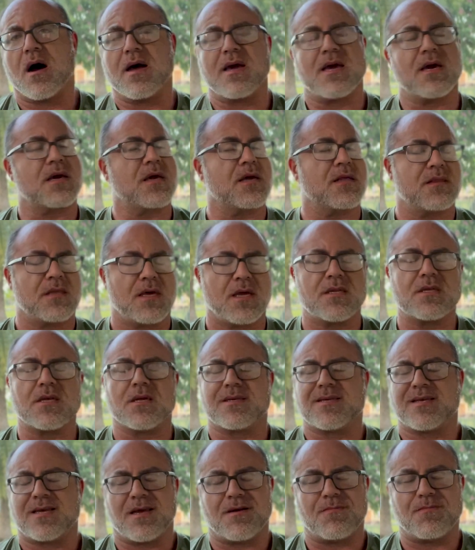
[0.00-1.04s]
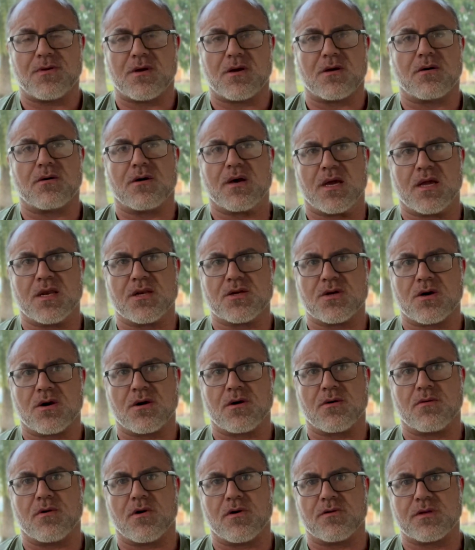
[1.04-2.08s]
It can lead to tibial
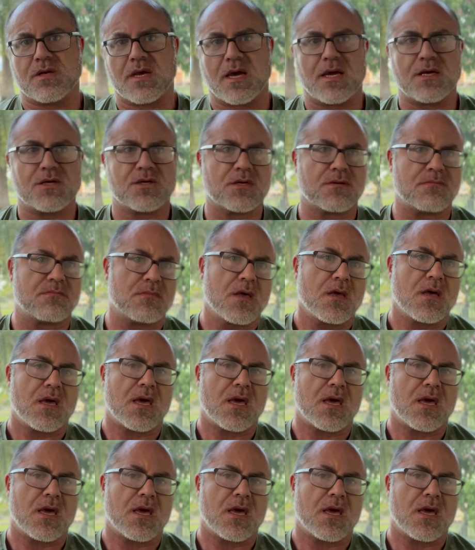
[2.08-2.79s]
internal rotation.